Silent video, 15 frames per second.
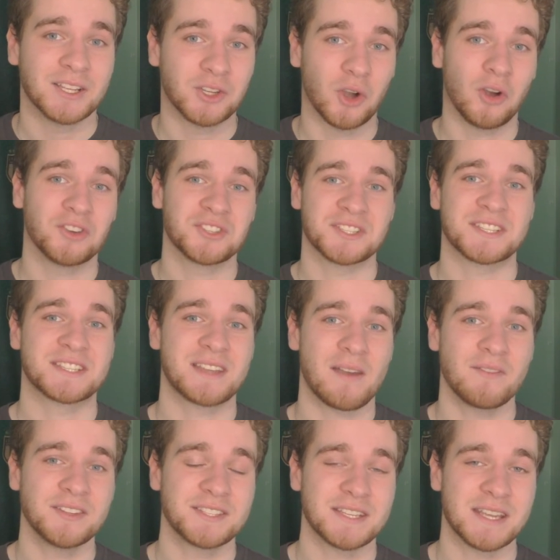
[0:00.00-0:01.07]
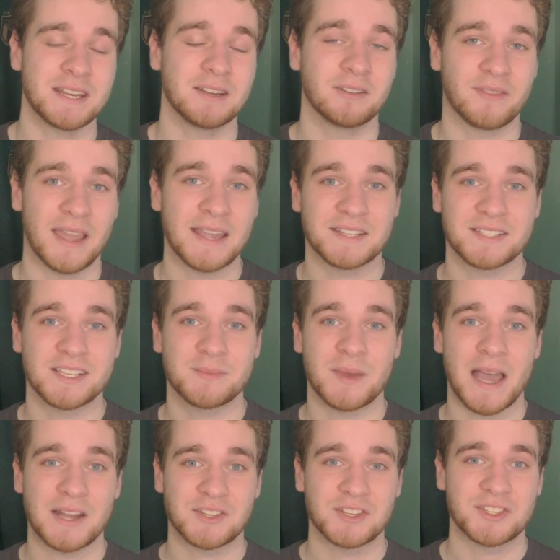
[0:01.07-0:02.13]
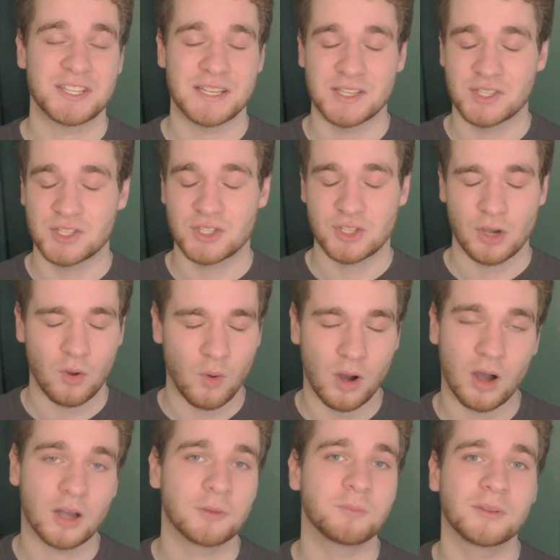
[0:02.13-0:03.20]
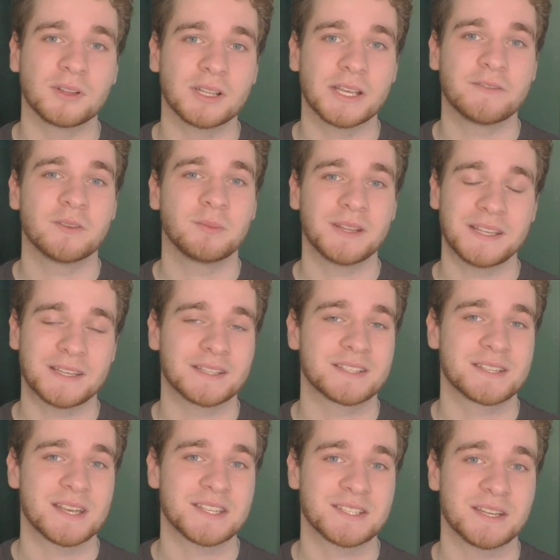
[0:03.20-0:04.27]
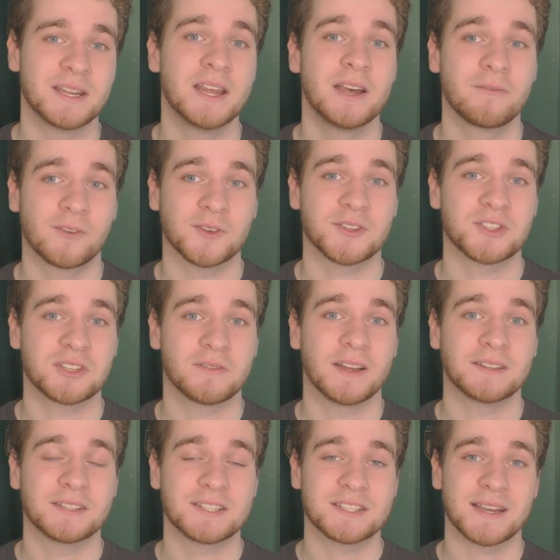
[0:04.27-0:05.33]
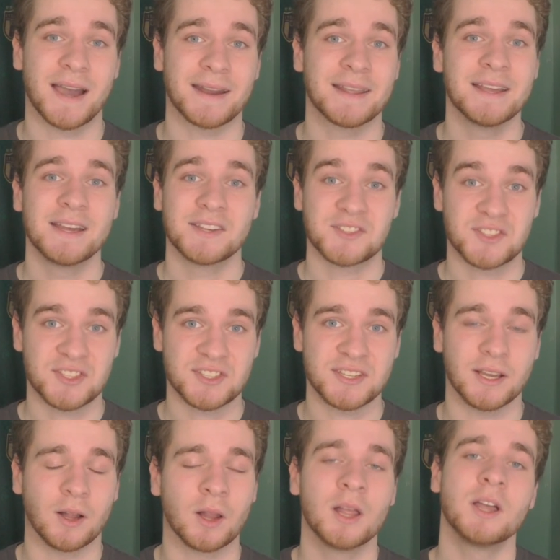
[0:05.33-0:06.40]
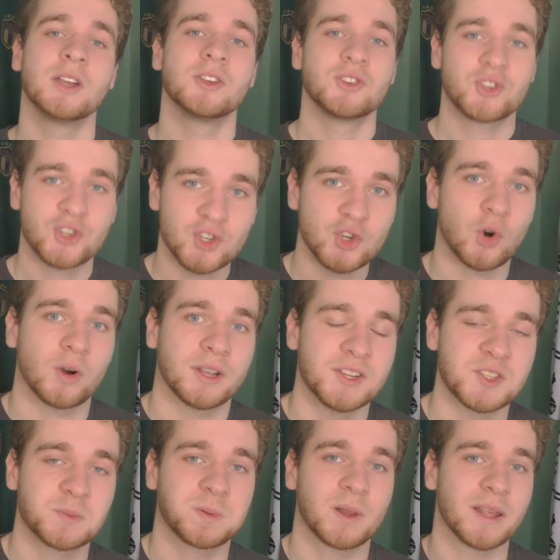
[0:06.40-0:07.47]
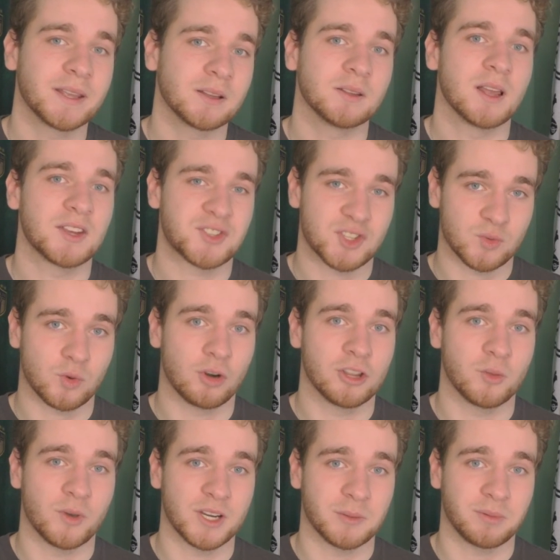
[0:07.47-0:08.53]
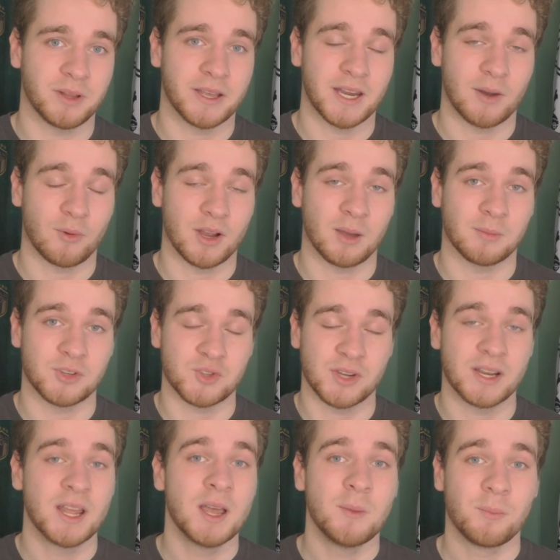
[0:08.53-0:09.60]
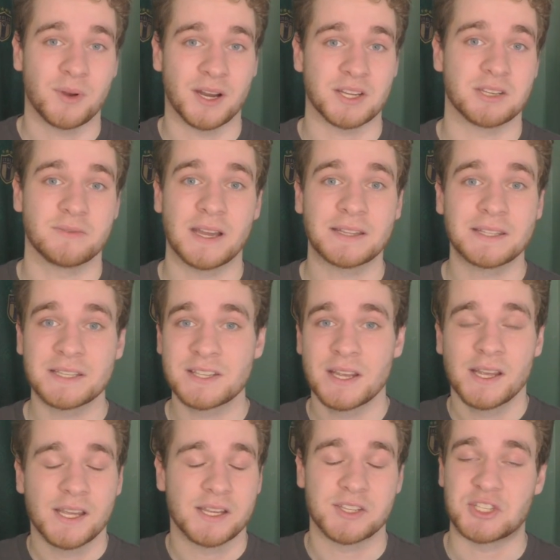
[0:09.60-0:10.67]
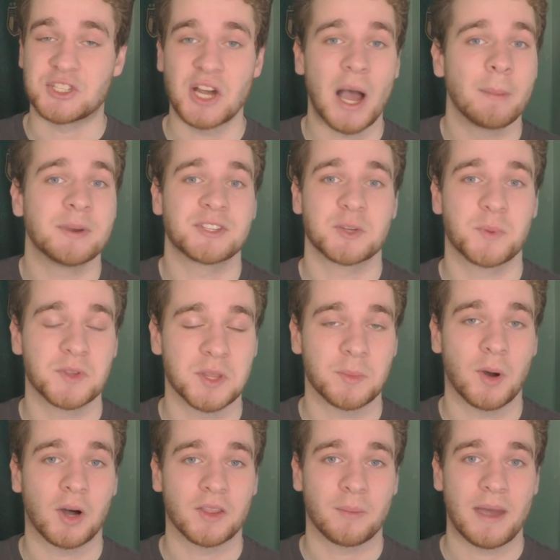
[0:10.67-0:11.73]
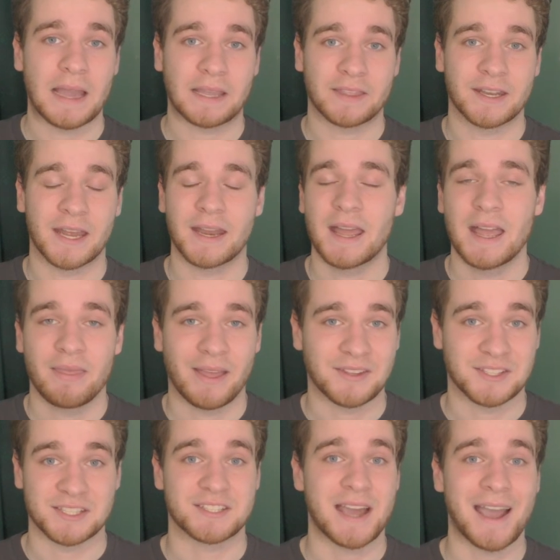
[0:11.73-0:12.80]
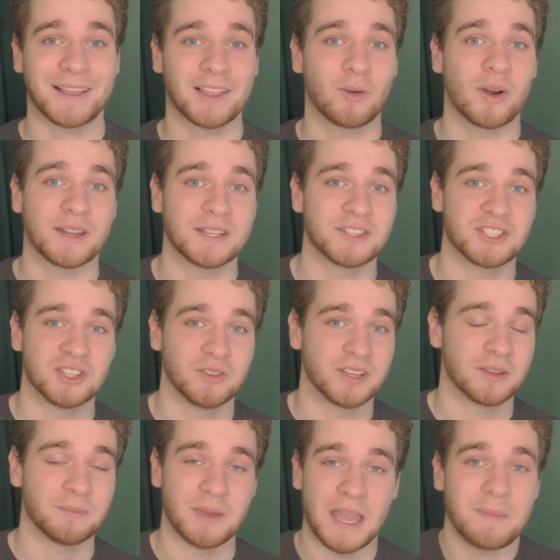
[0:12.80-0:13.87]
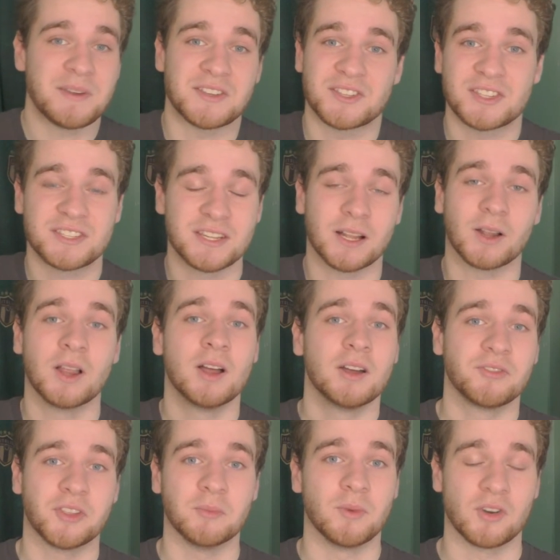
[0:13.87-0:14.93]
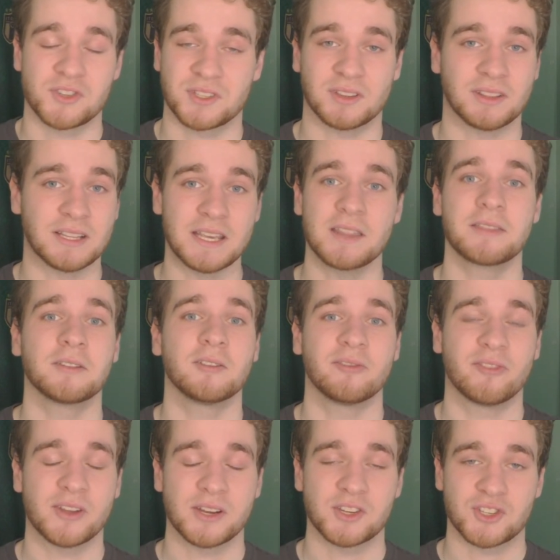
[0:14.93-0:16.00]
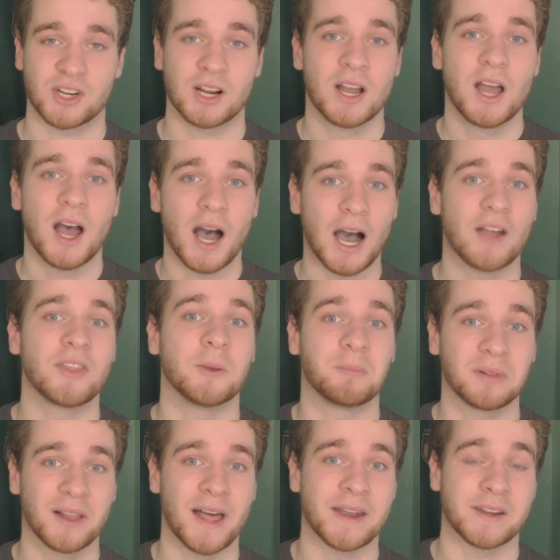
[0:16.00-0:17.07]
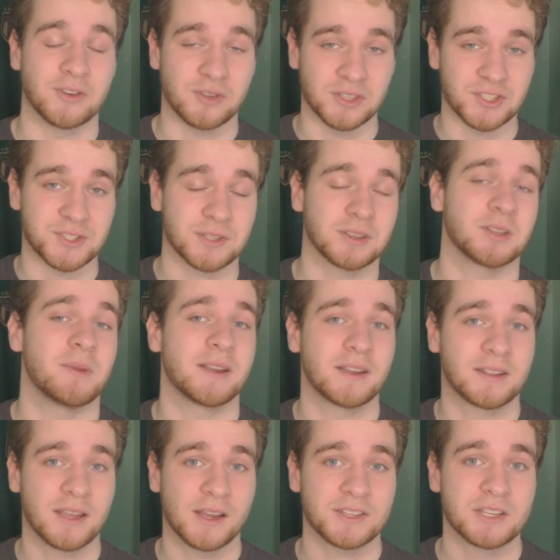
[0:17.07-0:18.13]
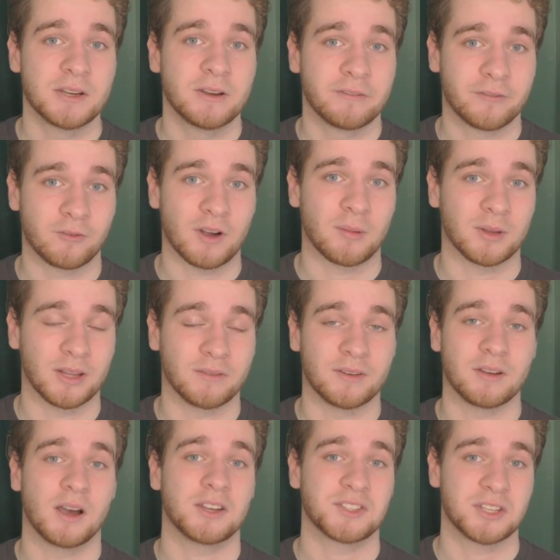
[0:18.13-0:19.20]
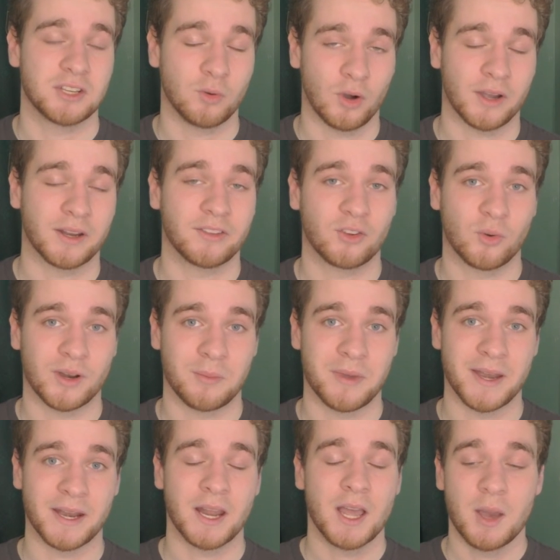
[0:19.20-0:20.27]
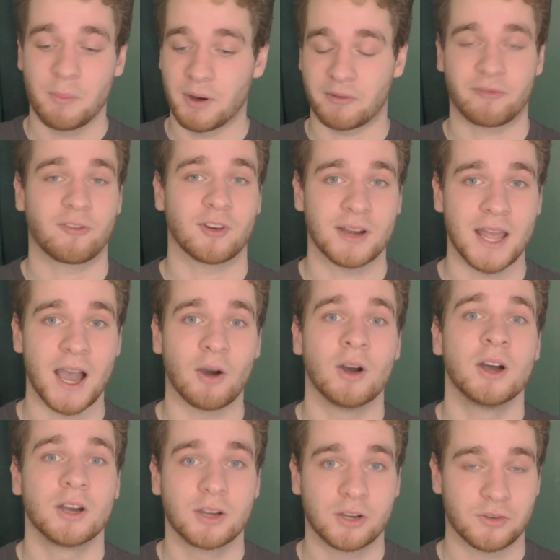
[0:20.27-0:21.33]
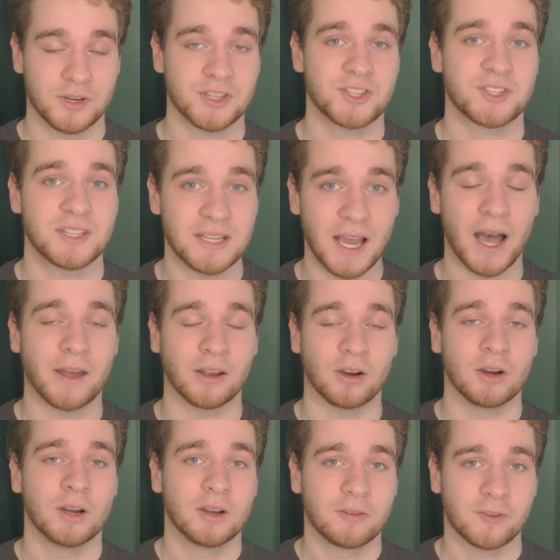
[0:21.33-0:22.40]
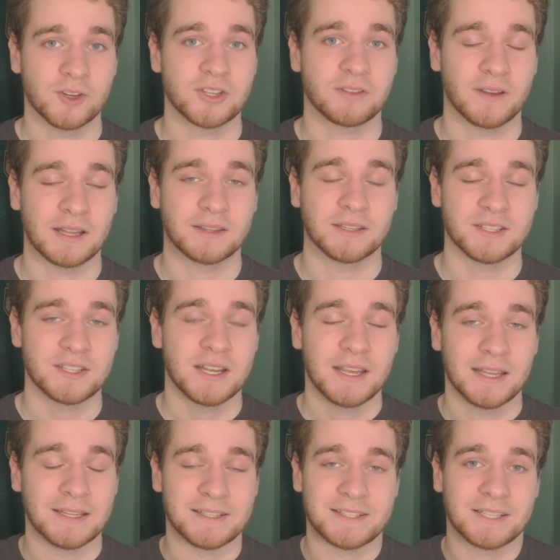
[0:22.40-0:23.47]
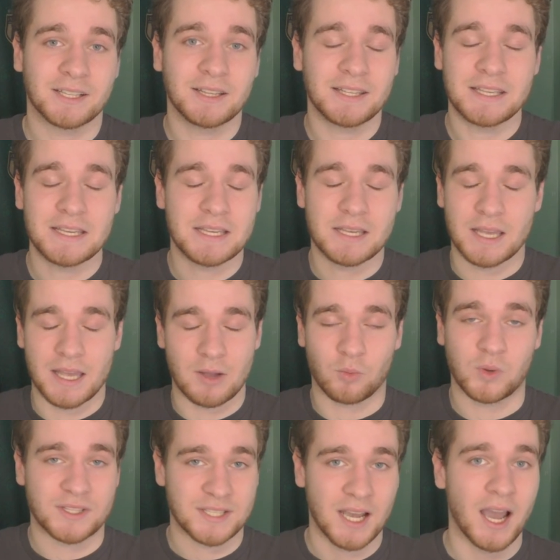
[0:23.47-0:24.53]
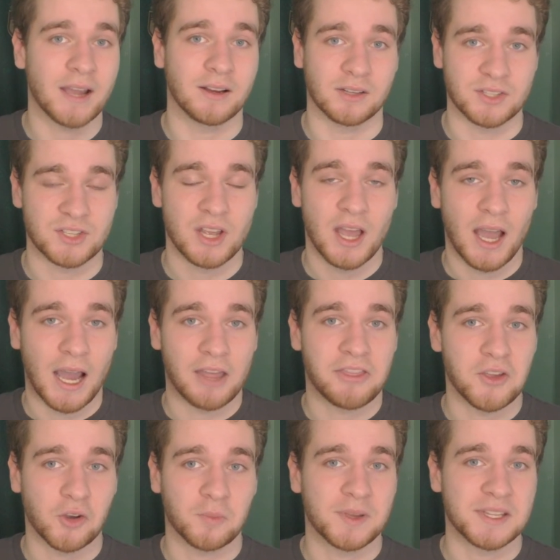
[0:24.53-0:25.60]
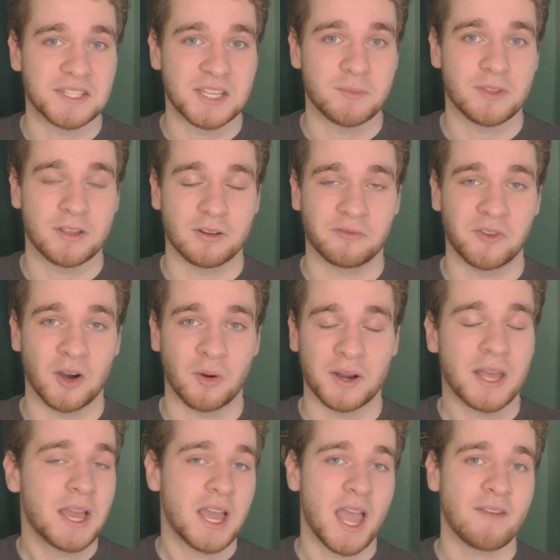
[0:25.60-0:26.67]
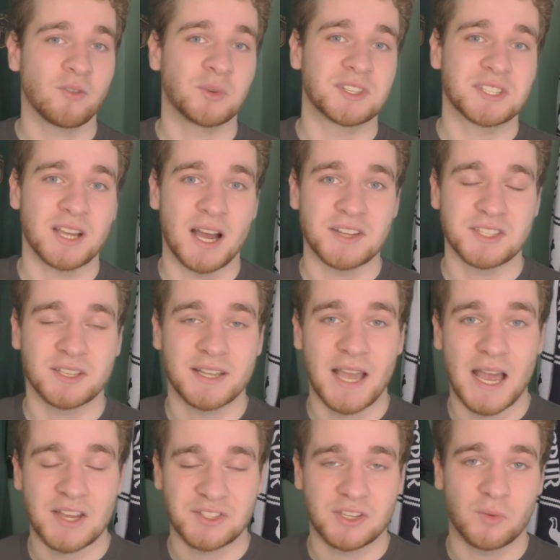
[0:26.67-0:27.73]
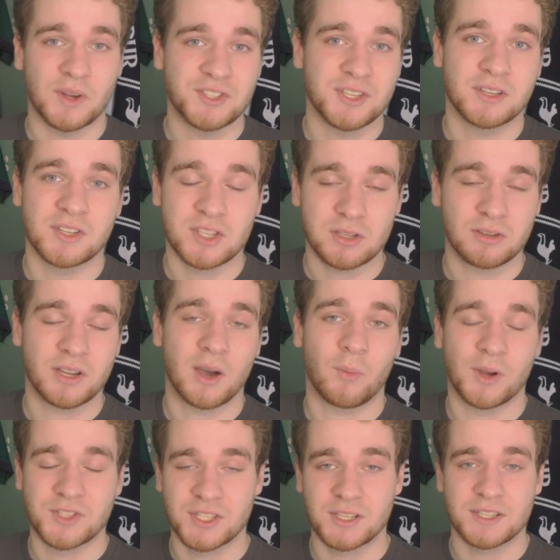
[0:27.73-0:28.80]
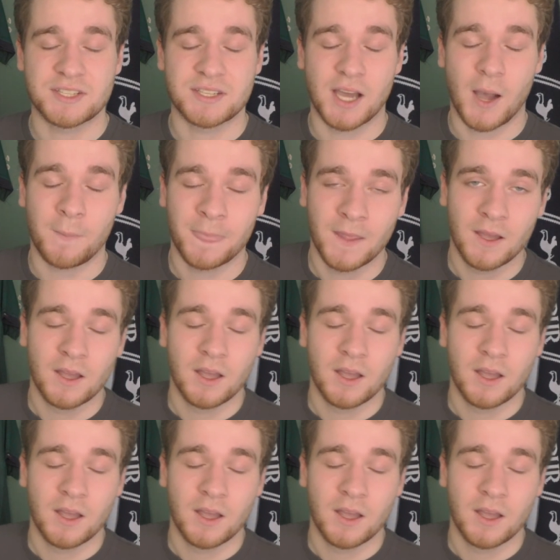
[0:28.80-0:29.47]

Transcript: Goals in 17 of 18 matches. He is so unbelievably consistent for this Juventus side. Still, sure, he's playing a lesser role than what he played at Real Madrid, but at Juventus, his job is to put the ball in the back of the net. That's exactly what he's doing. Maybe still the most lethal finisher on the planet. You can certainly make a case for Robert Lewandowski, who we'll get into in a minute. But for now, Cristiano for Juventus, until he retires, I think will be a team of the year forward. Everyone's constantly asking, when's he going to slow down? When's he going to stop?